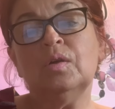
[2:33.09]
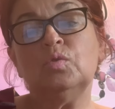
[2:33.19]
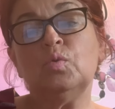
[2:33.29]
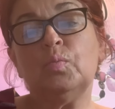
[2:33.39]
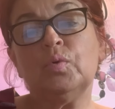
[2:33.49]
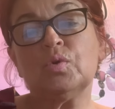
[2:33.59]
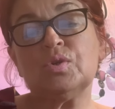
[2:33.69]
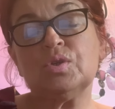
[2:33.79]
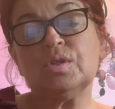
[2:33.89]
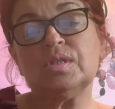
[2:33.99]
to
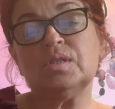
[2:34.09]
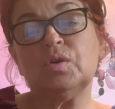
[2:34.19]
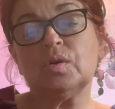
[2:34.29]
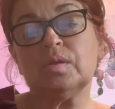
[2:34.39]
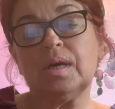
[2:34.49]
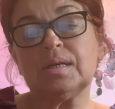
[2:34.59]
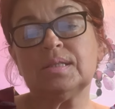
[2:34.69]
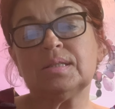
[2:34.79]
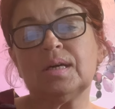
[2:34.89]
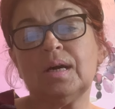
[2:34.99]
purchase your
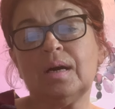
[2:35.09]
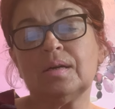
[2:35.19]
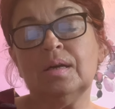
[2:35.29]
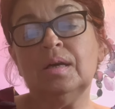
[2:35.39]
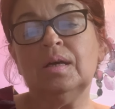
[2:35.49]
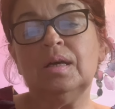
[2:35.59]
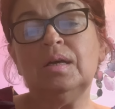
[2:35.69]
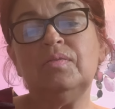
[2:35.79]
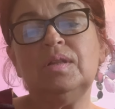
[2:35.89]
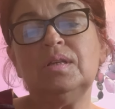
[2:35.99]
next car.
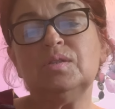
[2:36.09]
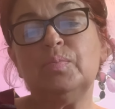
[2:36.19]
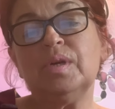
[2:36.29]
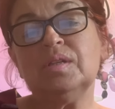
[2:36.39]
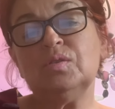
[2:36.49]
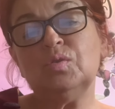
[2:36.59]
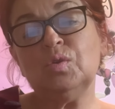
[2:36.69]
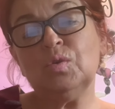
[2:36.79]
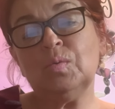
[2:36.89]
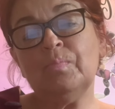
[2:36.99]
If it is brand
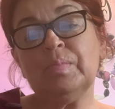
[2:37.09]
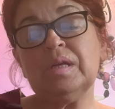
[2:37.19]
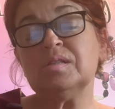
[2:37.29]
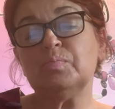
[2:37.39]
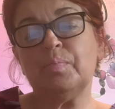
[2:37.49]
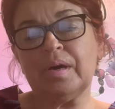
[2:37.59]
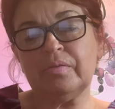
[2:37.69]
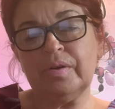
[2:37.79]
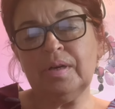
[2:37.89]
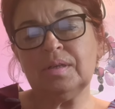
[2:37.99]
new, it's
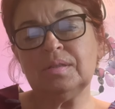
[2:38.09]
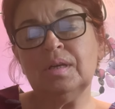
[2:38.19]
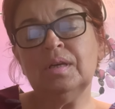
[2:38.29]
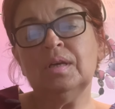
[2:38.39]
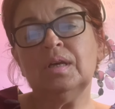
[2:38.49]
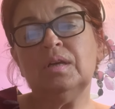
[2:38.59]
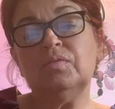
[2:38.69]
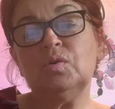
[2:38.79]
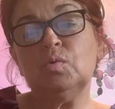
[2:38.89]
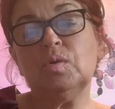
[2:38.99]
perfect. If
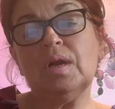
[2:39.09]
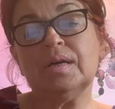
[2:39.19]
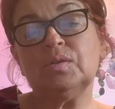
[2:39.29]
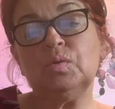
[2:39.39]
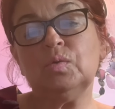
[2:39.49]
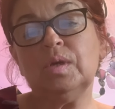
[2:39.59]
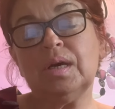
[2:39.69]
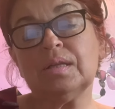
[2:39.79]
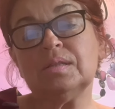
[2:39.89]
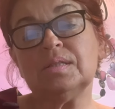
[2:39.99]
you would like to
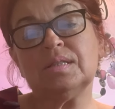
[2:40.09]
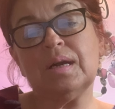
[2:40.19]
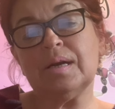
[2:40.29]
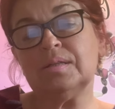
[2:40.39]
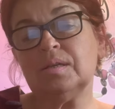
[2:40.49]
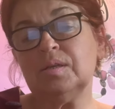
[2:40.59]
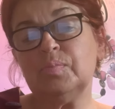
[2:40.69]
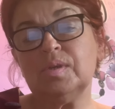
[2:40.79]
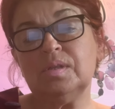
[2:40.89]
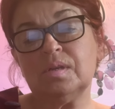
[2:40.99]
get slightly
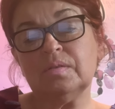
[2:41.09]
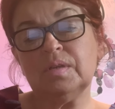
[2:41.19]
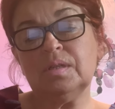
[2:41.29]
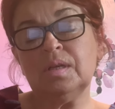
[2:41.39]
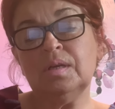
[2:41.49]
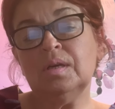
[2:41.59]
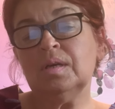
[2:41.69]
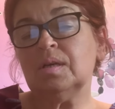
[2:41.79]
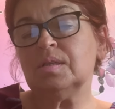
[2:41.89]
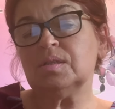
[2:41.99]
pre-driven,
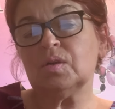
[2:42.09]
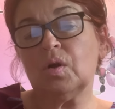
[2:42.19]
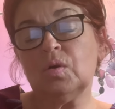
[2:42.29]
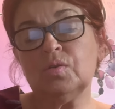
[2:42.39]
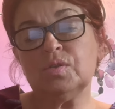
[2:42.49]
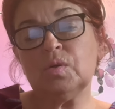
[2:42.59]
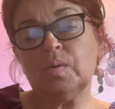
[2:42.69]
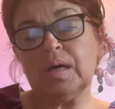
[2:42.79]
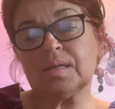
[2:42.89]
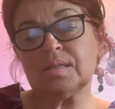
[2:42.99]
it's also
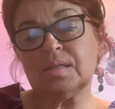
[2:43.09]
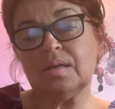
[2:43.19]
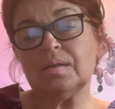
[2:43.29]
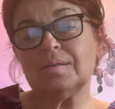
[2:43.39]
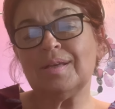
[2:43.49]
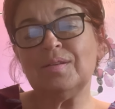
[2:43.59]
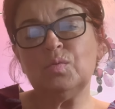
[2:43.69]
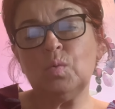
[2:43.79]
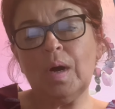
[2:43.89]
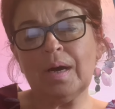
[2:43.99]
excellent. And
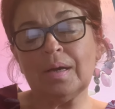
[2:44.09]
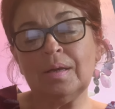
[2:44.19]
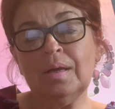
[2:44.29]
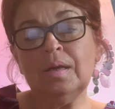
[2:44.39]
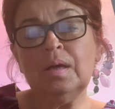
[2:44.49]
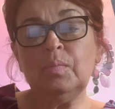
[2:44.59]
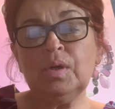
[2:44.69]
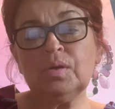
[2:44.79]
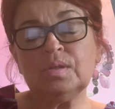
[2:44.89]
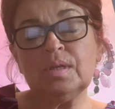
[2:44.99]
why?
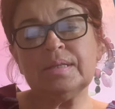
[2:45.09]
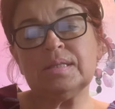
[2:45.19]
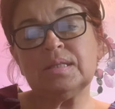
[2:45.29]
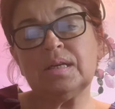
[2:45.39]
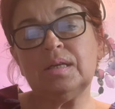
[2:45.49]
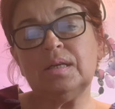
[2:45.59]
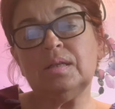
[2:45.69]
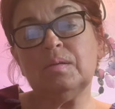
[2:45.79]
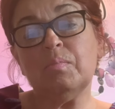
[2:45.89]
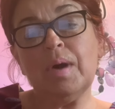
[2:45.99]
because let's say
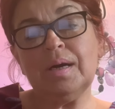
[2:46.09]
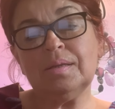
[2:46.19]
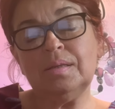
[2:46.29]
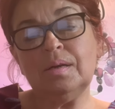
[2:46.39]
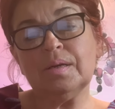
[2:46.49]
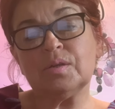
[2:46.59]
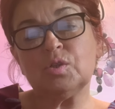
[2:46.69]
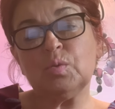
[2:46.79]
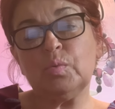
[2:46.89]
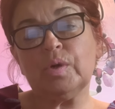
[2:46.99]
in my
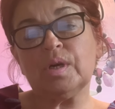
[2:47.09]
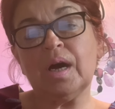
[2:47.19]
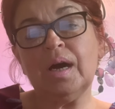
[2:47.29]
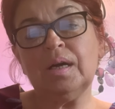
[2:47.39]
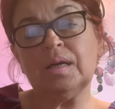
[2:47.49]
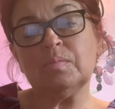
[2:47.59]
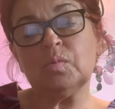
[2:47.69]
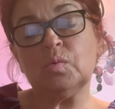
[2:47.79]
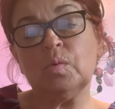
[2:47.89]
dealership where I am